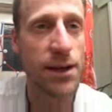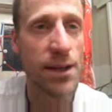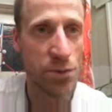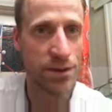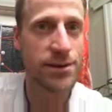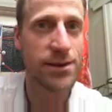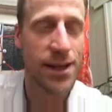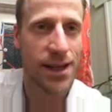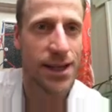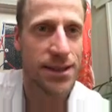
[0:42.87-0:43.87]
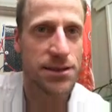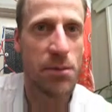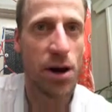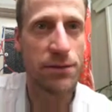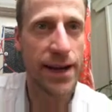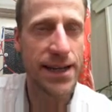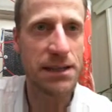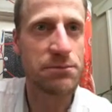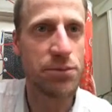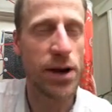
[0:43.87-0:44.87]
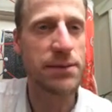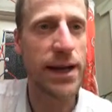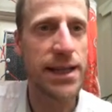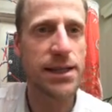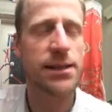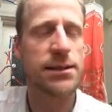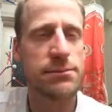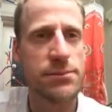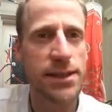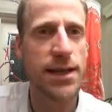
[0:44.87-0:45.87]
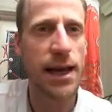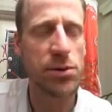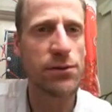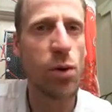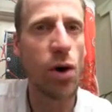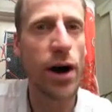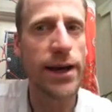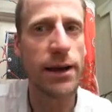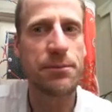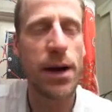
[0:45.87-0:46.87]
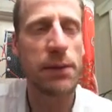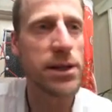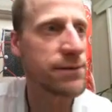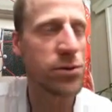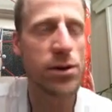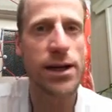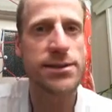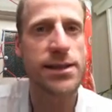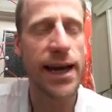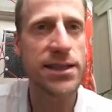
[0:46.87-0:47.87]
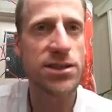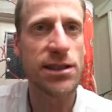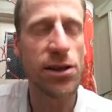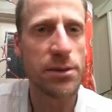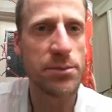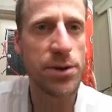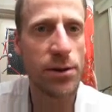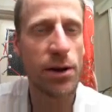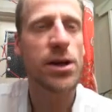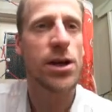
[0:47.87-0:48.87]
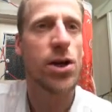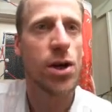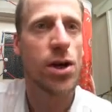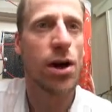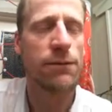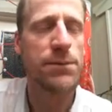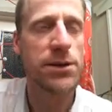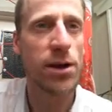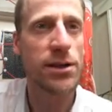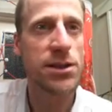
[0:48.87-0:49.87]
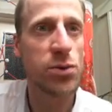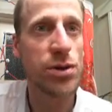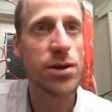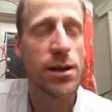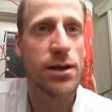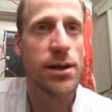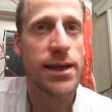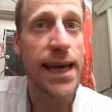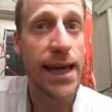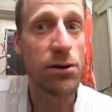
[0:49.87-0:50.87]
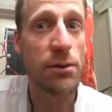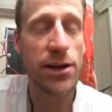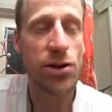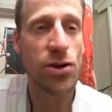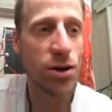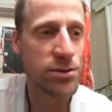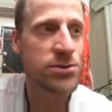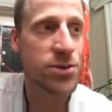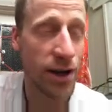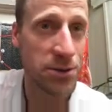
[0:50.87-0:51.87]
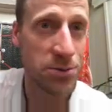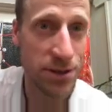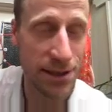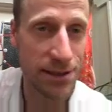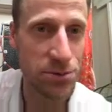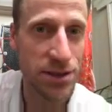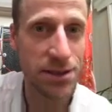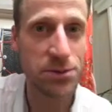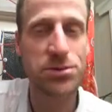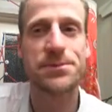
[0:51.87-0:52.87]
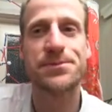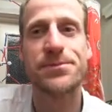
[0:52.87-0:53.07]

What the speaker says: With just a motivating, pragmatic example of why a public forecasting agency like the Bureau of Meteorology would care about non-tidal sea level signals.